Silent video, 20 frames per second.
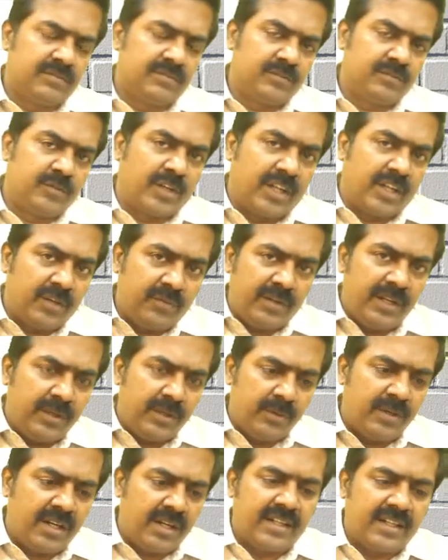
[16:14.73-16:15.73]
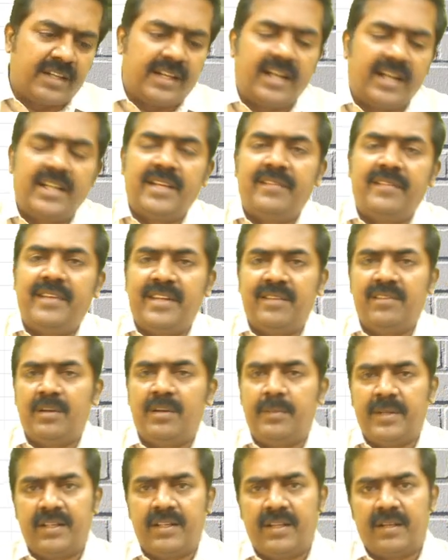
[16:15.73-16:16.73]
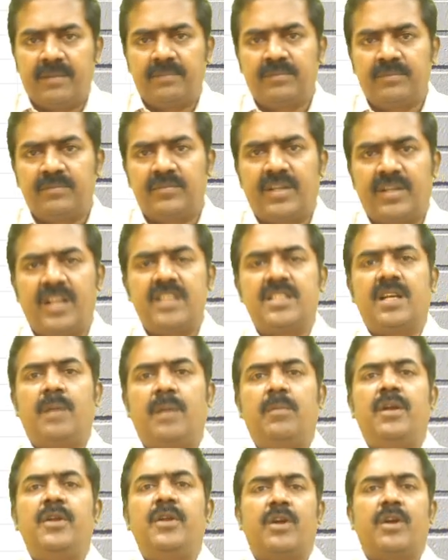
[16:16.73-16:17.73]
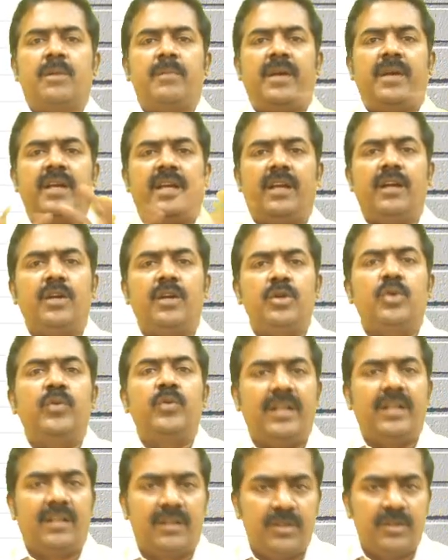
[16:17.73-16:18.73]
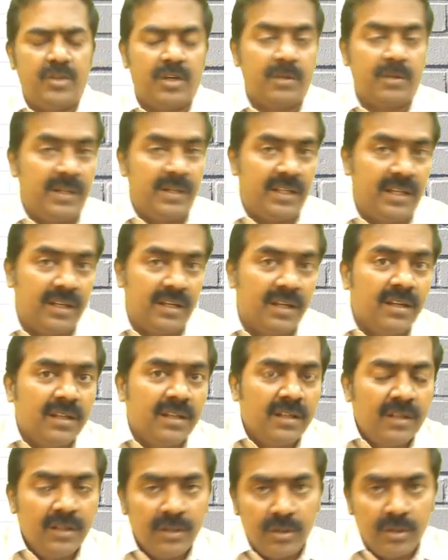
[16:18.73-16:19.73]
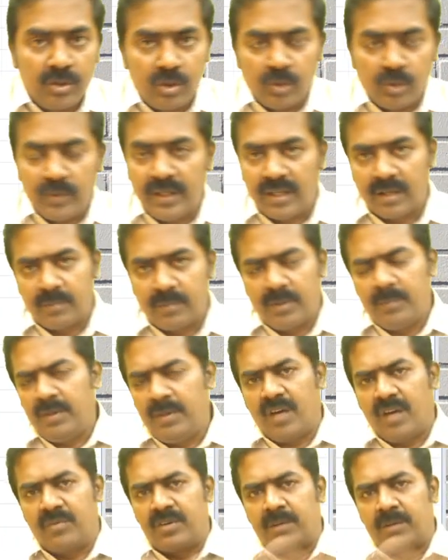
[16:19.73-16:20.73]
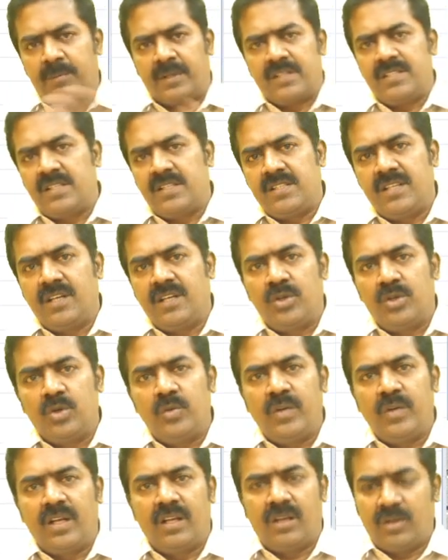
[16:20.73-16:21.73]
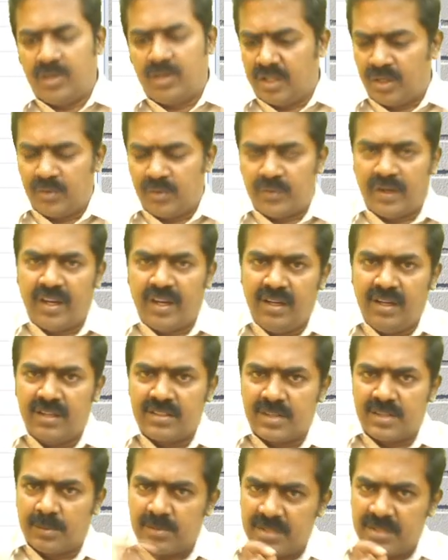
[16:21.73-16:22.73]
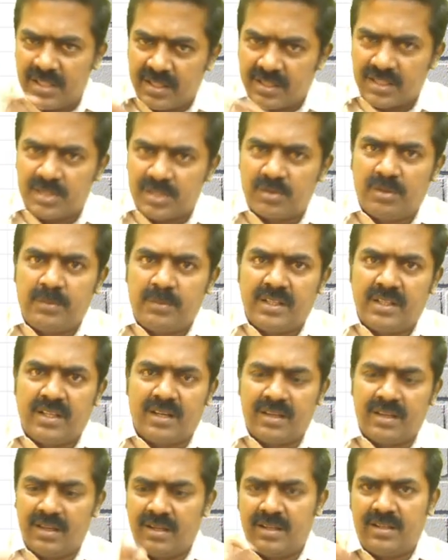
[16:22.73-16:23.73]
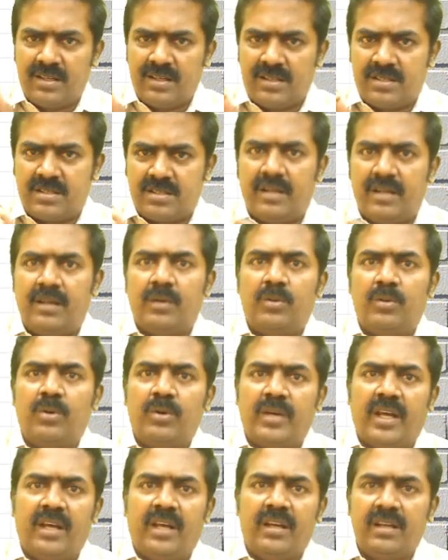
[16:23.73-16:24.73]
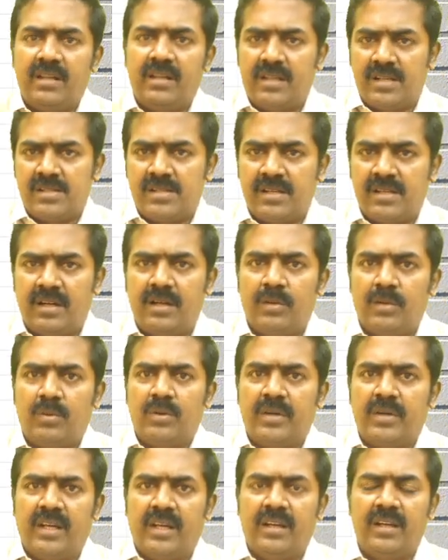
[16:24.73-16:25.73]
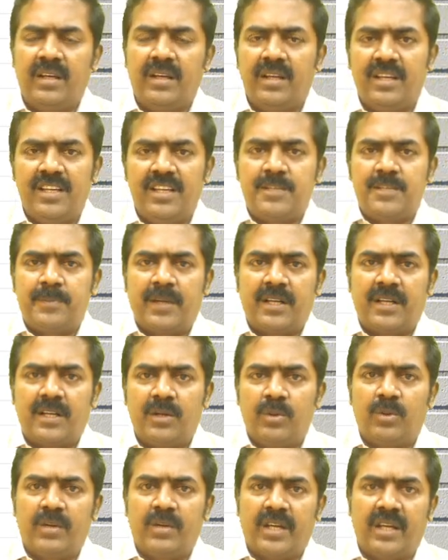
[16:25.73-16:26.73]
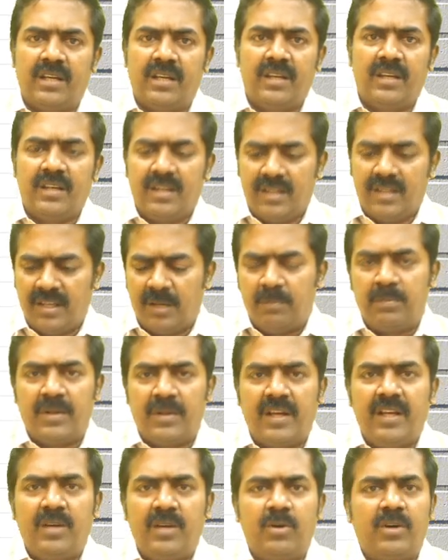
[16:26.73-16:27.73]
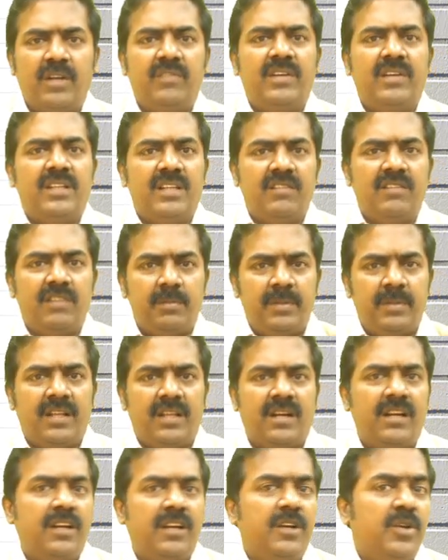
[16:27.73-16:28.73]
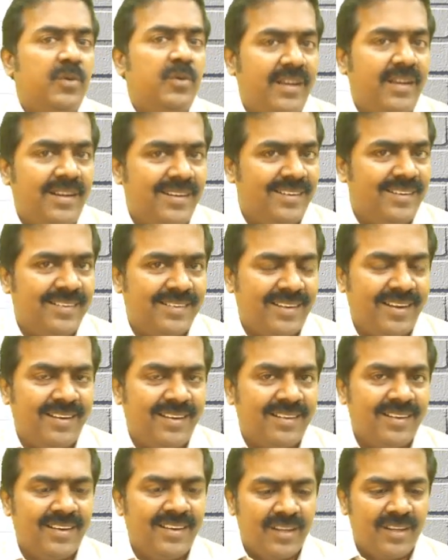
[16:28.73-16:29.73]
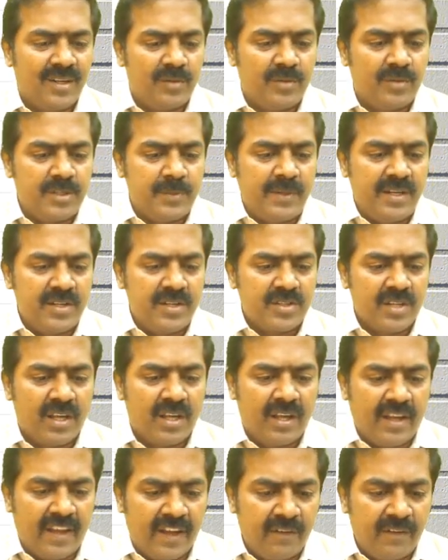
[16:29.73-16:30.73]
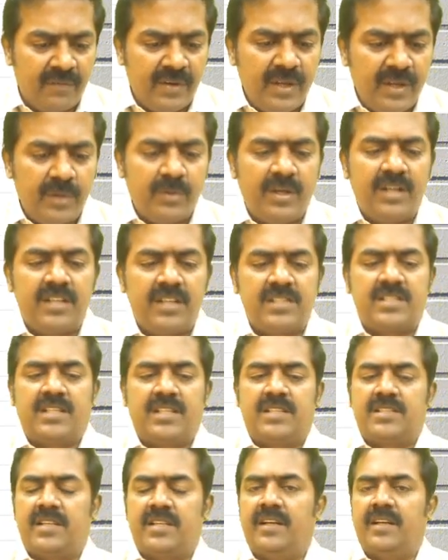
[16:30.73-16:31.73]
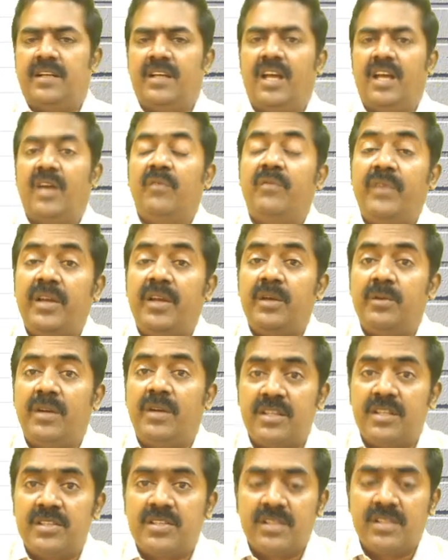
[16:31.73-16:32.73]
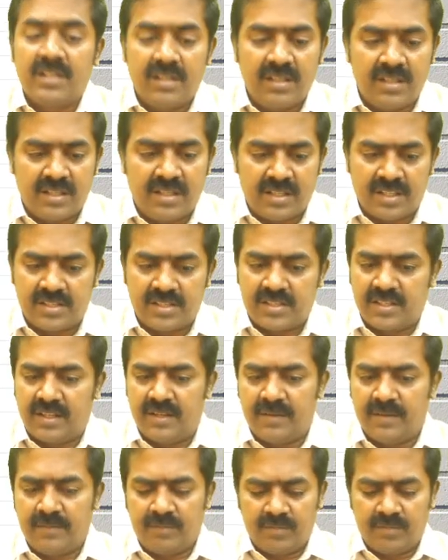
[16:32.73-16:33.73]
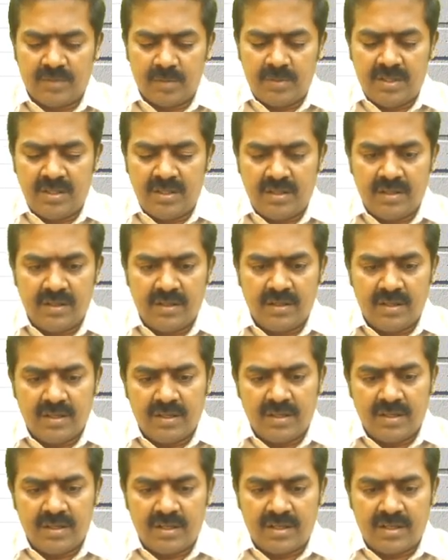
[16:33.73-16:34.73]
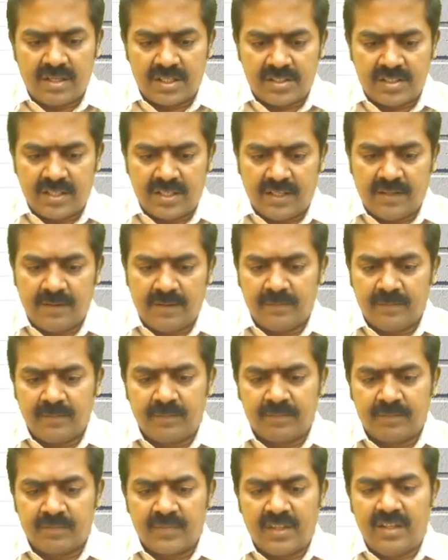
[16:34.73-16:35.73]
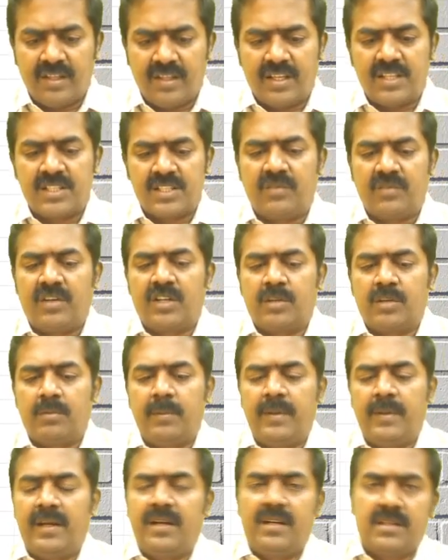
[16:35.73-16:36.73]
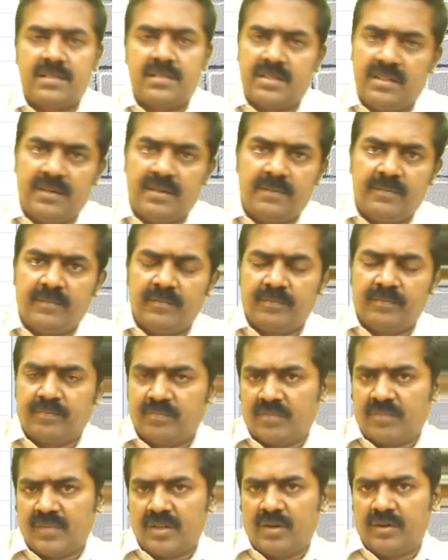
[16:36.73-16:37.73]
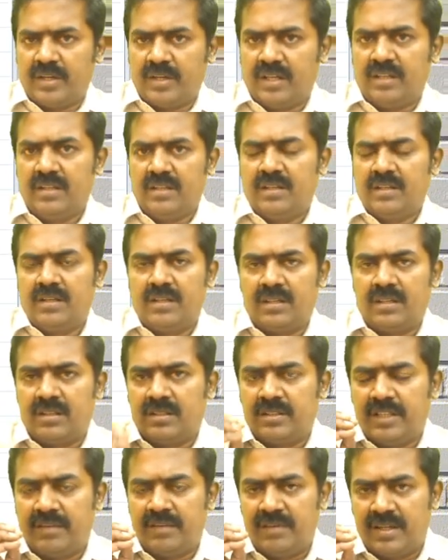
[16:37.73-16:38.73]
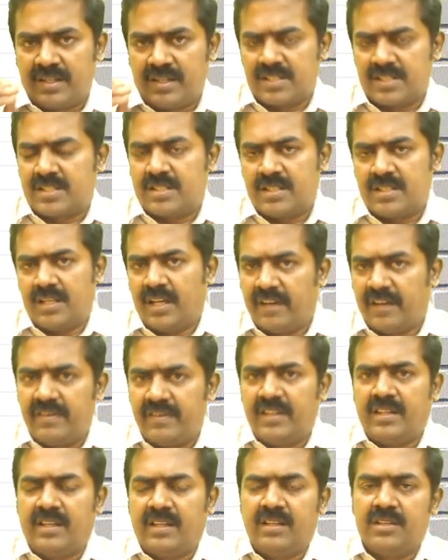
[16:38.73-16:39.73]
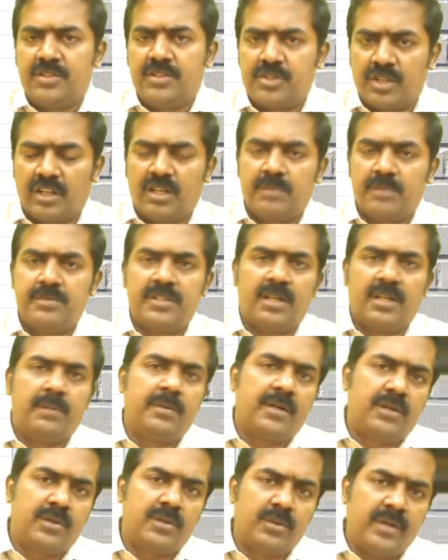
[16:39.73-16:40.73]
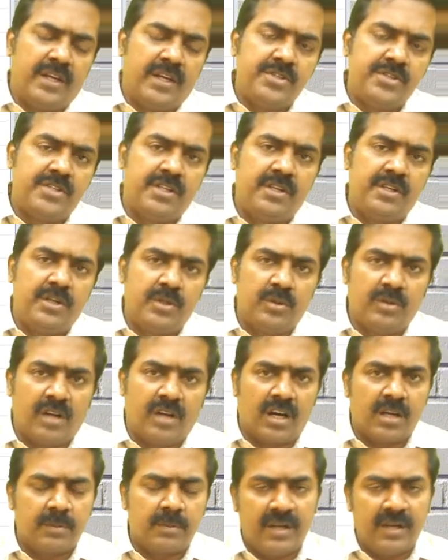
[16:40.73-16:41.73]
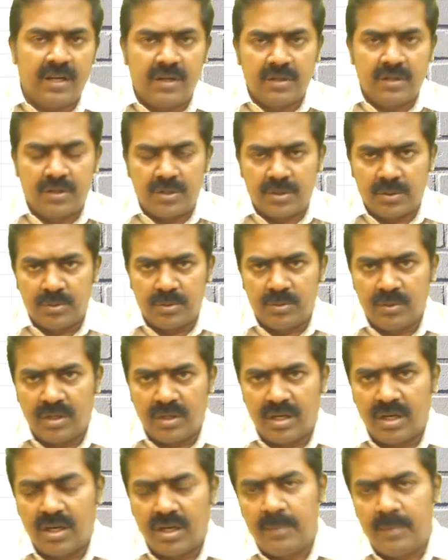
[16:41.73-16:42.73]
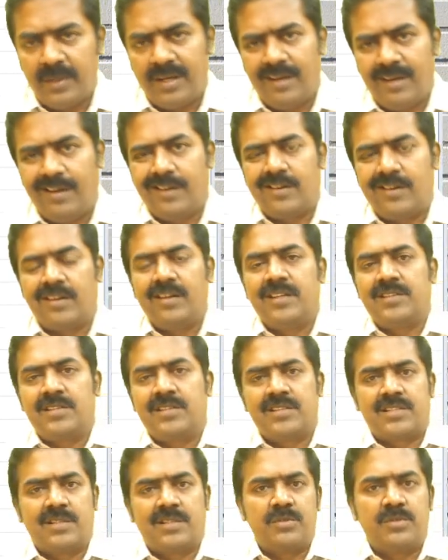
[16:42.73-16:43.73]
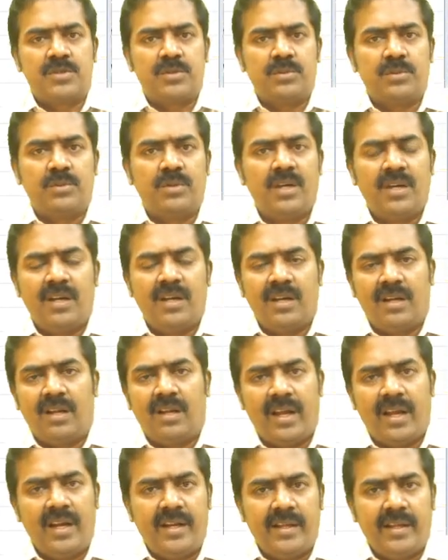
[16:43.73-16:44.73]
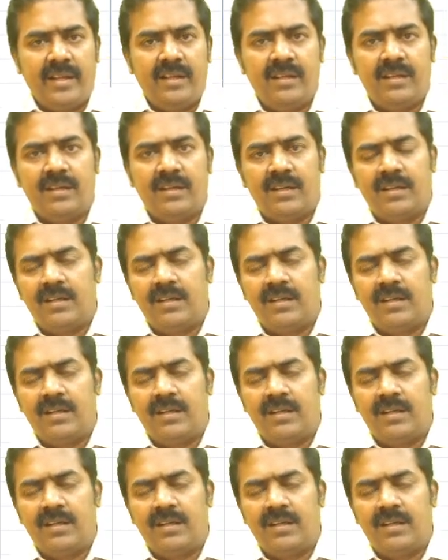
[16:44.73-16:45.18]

For every unit that activity will be there. For example, you are making a two-wheeler. You are making a two-wheeler. Maybe after purchasing a two-wheeler, you can find some stickers will be there. Tested, okay. Tested, okay. Inspected, okay. Employee code, everything will be there in a new vehicle, right? Which means every unit is tested. Every unit is tested. Maybe testing. In case of automobile industry, okay, they will test everything: shock absorber to engine to carburetor to electronic systems to lighting,